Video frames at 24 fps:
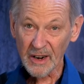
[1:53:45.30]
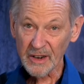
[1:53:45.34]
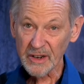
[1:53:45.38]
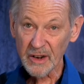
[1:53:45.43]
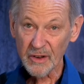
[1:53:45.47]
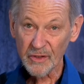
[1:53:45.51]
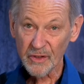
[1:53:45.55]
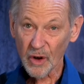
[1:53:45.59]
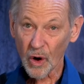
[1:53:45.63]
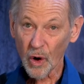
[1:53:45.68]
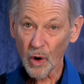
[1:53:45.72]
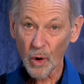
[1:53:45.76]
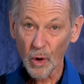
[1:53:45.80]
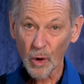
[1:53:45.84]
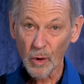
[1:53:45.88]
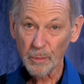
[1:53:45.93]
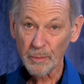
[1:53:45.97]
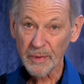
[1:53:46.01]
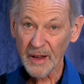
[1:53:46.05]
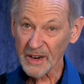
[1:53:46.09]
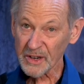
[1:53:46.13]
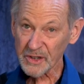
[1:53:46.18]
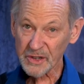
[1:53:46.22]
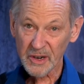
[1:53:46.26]
I'm not telling you
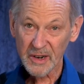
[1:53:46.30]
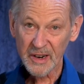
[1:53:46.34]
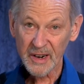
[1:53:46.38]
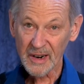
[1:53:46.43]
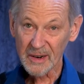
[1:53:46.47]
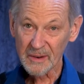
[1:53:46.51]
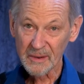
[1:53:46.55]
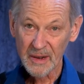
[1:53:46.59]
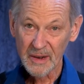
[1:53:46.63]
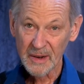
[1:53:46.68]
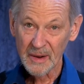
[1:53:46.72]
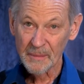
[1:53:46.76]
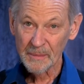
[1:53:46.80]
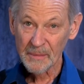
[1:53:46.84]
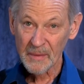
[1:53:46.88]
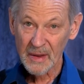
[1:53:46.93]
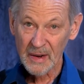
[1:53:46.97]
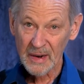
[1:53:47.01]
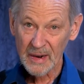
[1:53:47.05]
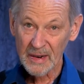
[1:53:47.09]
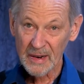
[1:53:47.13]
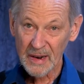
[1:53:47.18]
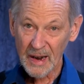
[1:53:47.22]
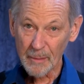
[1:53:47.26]
the whole picture here.